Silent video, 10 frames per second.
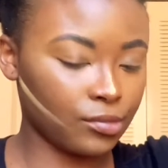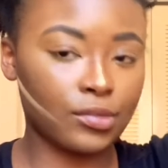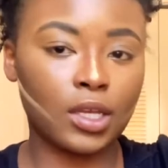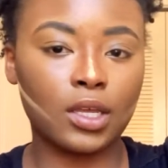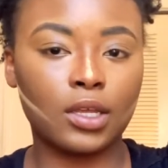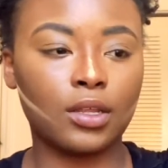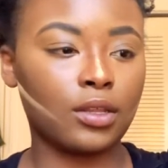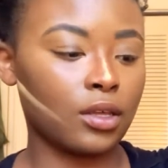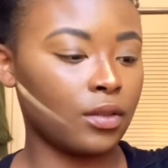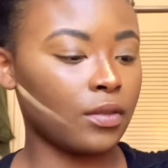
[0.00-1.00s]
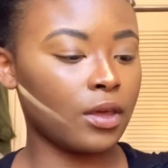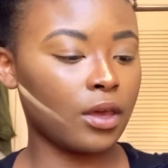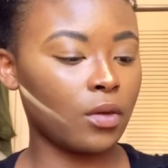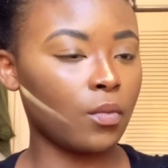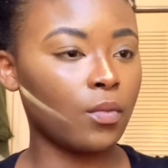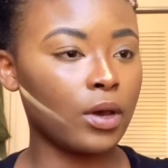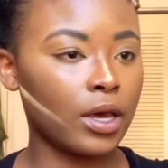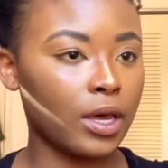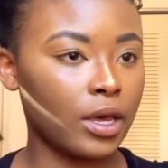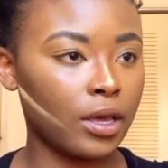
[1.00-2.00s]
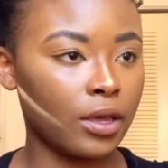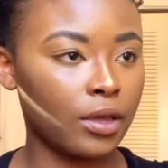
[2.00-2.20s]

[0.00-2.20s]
Nothing in there I can wear.